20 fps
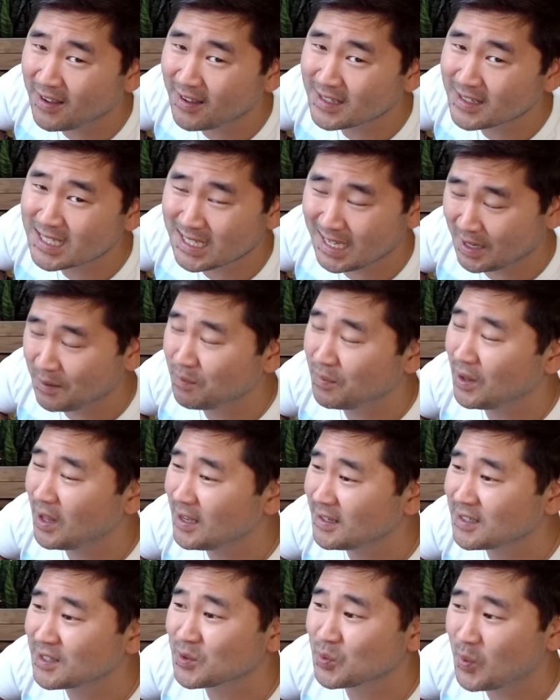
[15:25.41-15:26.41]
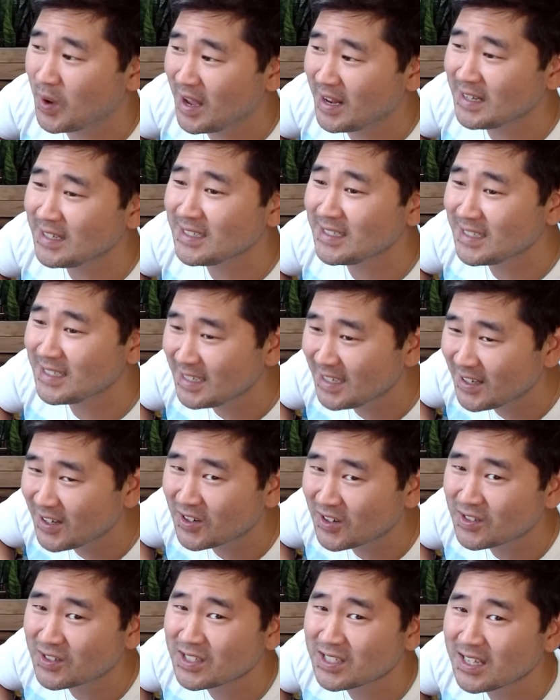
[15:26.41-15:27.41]
It's like blood, sweat, and
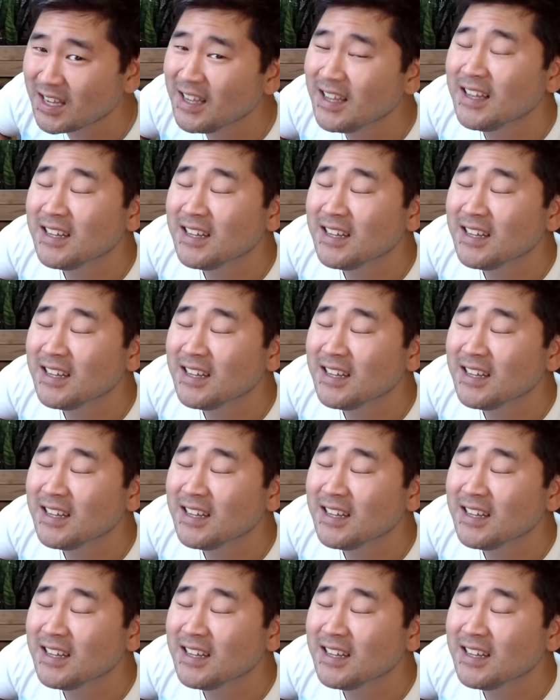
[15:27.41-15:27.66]
tears.